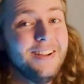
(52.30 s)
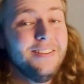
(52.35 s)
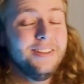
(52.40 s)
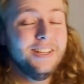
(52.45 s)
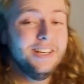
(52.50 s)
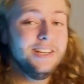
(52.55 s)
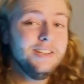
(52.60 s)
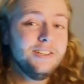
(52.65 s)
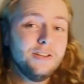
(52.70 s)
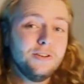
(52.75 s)

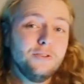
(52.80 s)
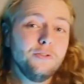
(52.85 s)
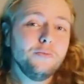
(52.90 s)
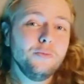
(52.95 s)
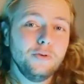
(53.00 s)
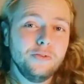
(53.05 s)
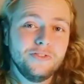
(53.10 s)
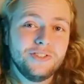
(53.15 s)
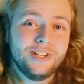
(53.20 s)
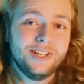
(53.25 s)
it is a new
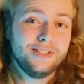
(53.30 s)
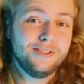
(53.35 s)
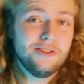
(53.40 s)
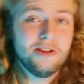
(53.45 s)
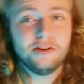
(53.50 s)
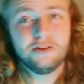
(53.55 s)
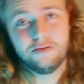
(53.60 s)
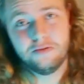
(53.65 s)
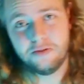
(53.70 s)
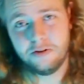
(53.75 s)
moveset to
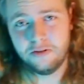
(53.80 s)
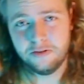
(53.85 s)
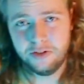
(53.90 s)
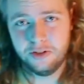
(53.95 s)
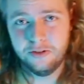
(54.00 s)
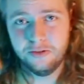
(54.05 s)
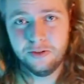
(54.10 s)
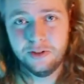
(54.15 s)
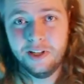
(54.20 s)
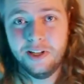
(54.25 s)
add to your
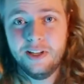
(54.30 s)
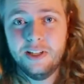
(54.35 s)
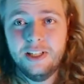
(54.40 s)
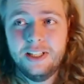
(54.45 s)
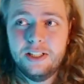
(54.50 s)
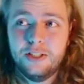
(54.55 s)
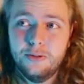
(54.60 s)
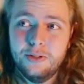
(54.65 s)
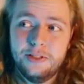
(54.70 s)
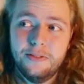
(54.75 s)
arsenal,
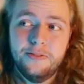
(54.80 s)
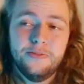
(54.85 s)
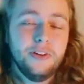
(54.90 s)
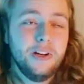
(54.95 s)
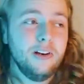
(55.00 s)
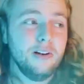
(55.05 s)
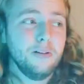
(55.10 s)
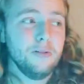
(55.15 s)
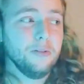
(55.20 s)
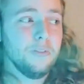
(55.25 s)
so it's a
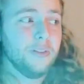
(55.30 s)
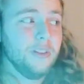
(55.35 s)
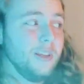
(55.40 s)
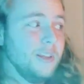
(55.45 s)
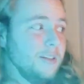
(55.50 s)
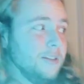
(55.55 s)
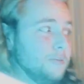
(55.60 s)
fun little thing